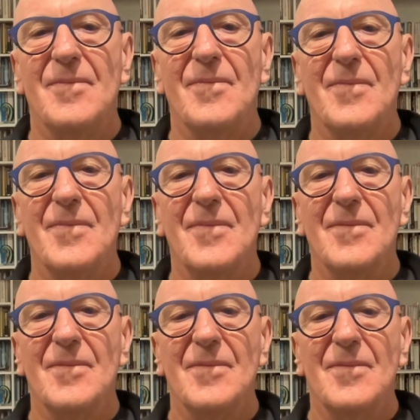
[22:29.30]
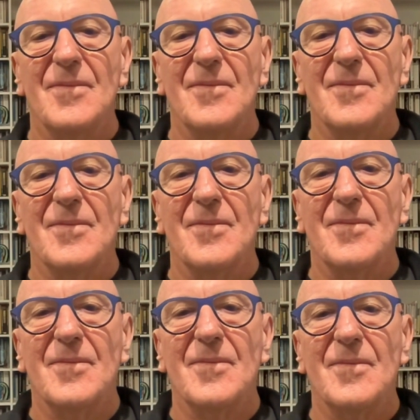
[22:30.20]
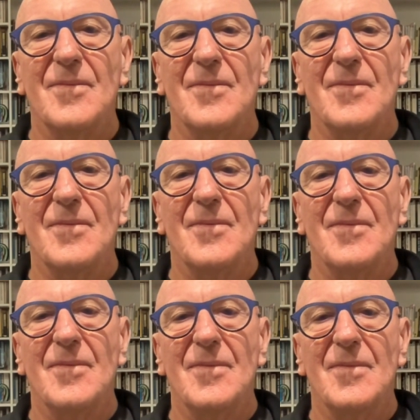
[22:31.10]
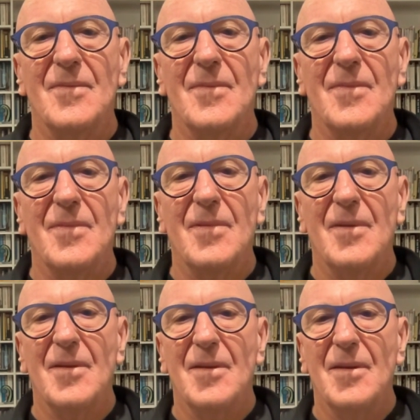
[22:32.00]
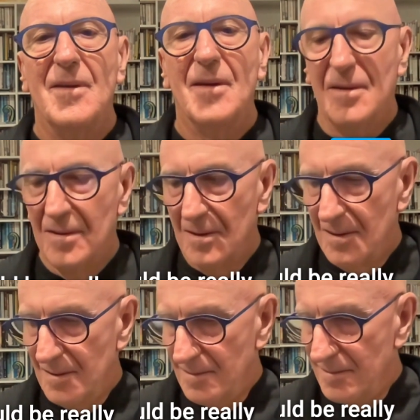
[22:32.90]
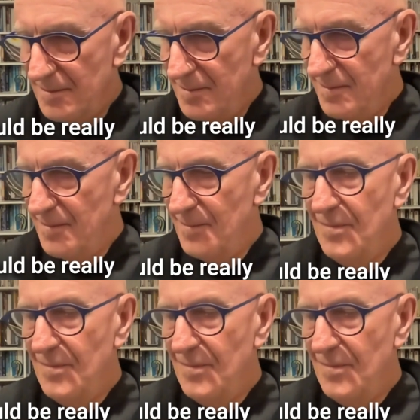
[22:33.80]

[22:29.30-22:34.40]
No words are spoken by the person on screen.